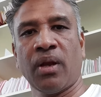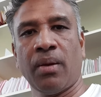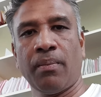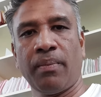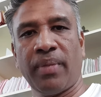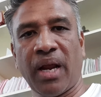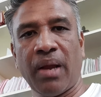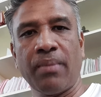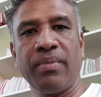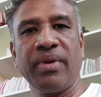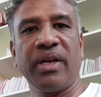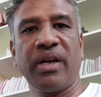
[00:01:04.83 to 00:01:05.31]

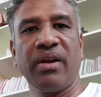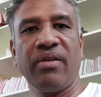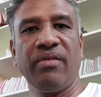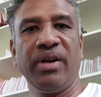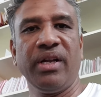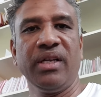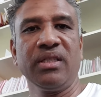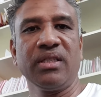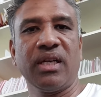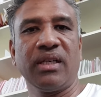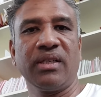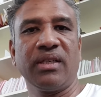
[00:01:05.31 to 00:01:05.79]
primary
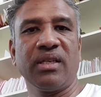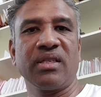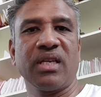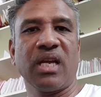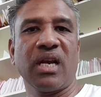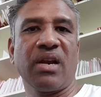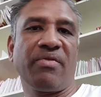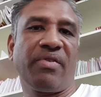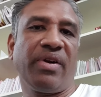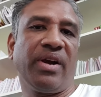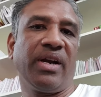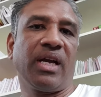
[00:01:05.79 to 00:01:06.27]
evidence and the
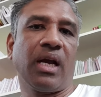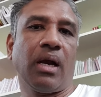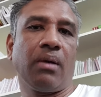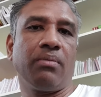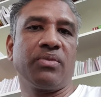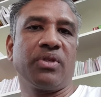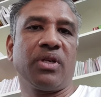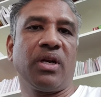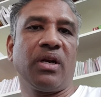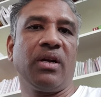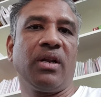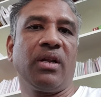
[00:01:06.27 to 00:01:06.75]
certified
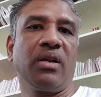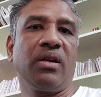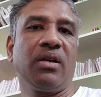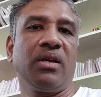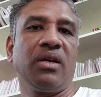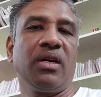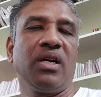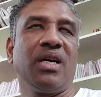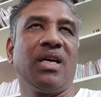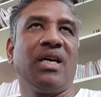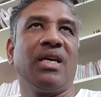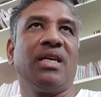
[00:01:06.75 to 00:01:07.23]
comes under
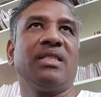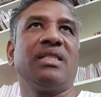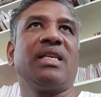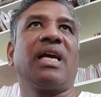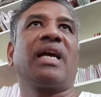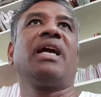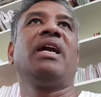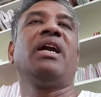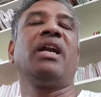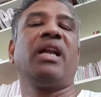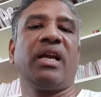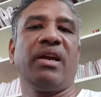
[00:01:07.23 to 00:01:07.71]

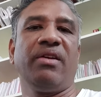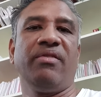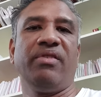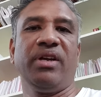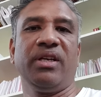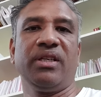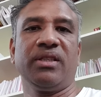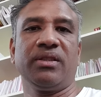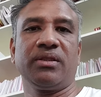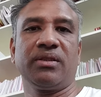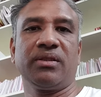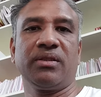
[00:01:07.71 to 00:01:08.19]
secondary
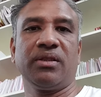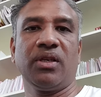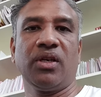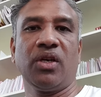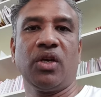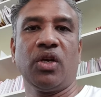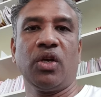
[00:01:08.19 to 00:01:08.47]
evidence.